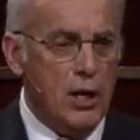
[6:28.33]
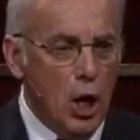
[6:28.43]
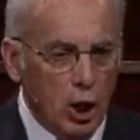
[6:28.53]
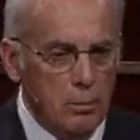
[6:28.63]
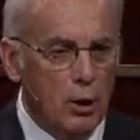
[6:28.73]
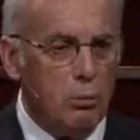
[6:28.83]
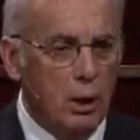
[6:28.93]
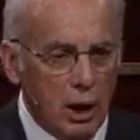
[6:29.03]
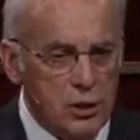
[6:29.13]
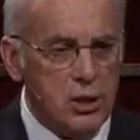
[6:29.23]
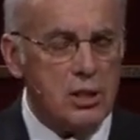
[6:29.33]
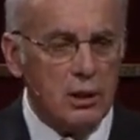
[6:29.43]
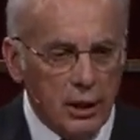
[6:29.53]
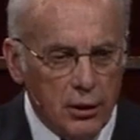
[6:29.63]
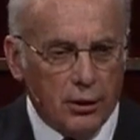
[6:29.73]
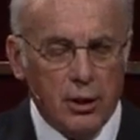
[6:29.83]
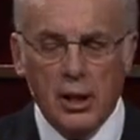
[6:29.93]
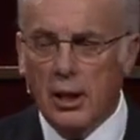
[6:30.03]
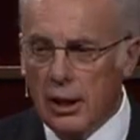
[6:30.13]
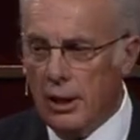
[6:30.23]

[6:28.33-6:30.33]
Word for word: the ultimate religious leader